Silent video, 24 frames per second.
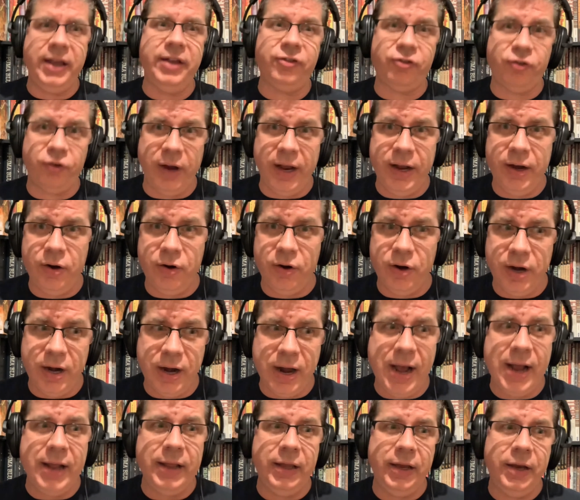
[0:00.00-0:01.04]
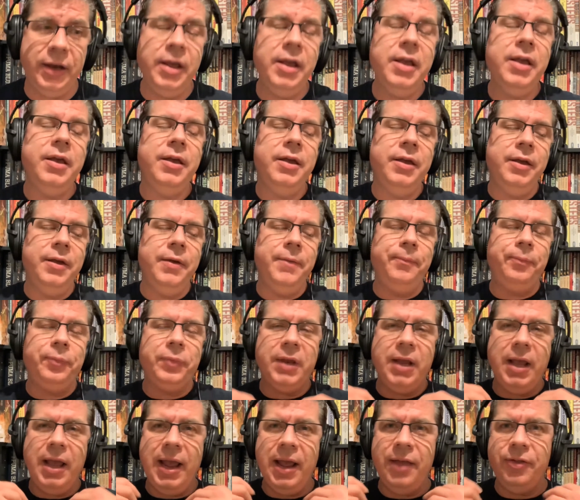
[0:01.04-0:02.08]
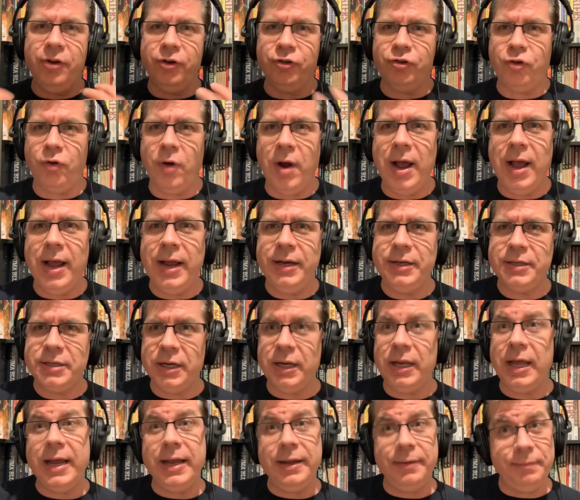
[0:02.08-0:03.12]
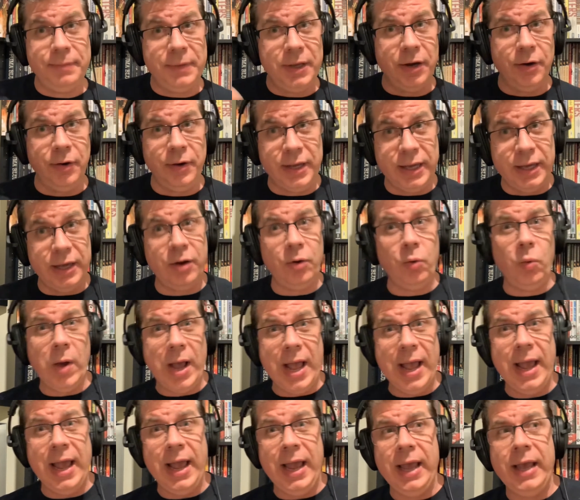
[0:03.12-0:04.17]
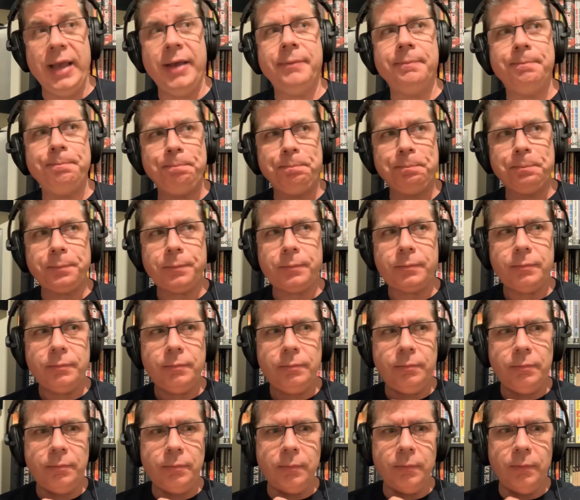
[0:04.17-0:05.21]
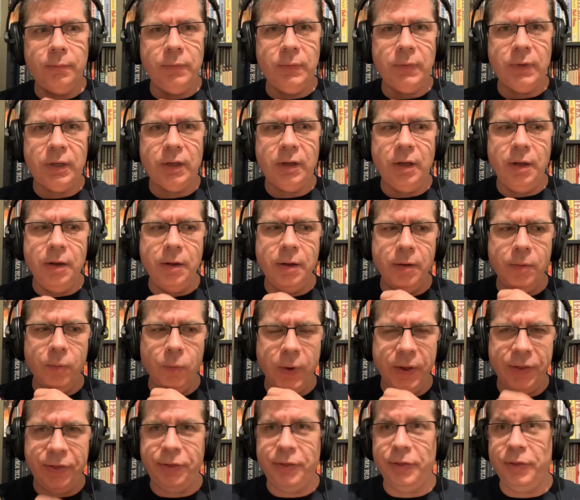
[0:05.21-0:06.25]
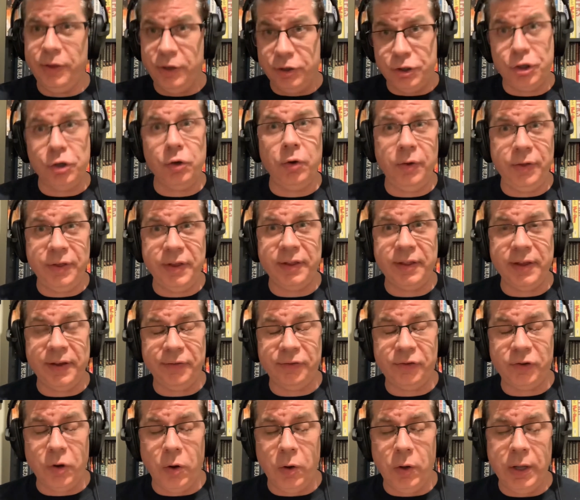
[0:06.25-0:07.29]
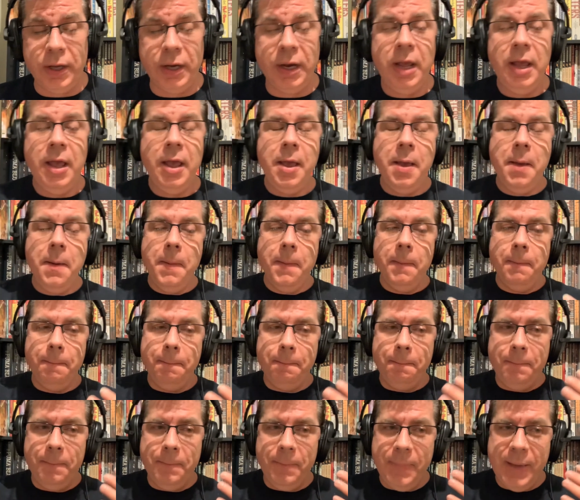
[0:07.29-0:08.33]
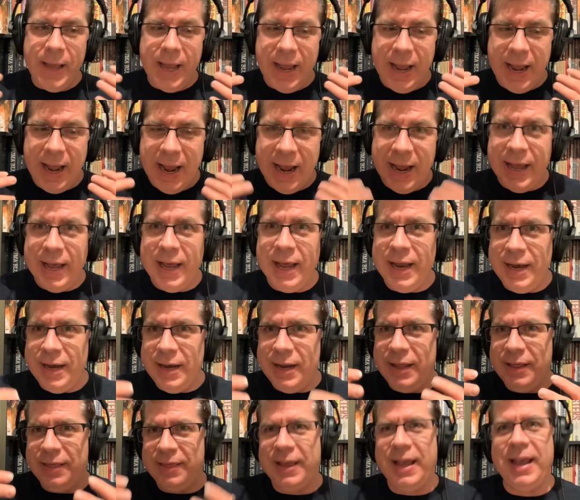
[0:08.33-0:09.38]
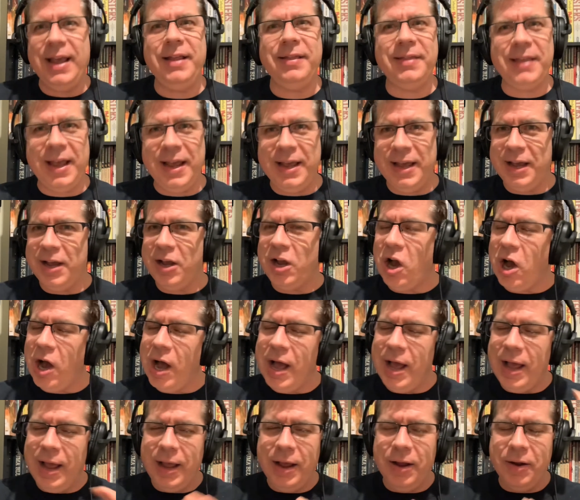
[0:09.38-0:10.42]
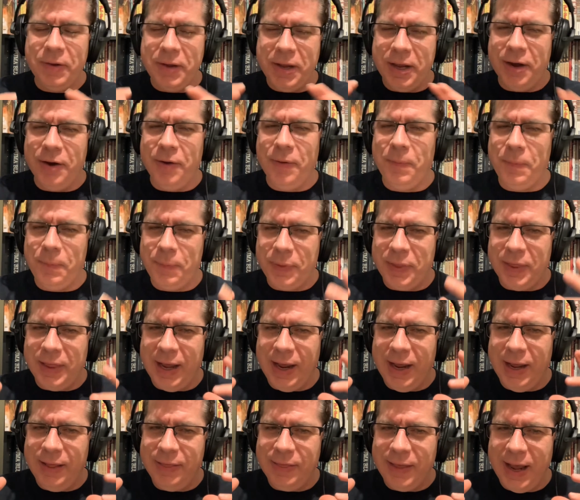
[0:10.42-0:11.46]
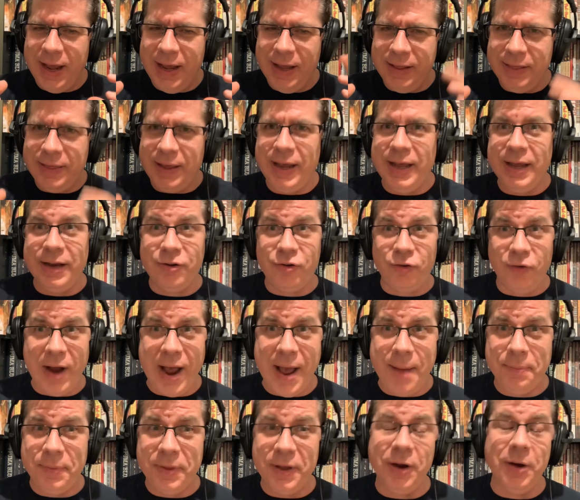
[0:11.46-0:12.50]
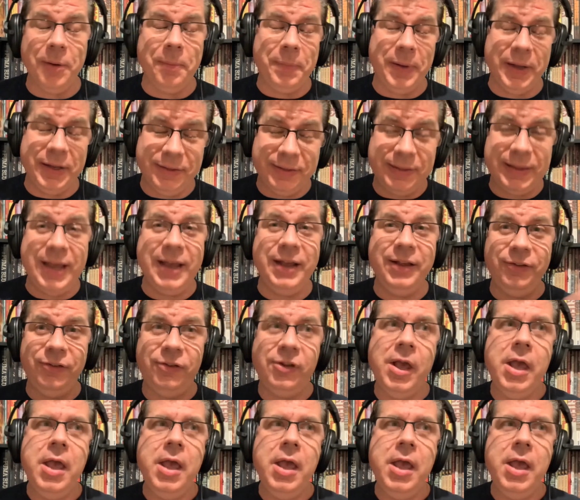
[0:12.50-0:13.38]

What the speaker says: stranded on an island, and they're trying to get away with the jewel that they've stolen. and they get caught, you know, they get trapped there, but things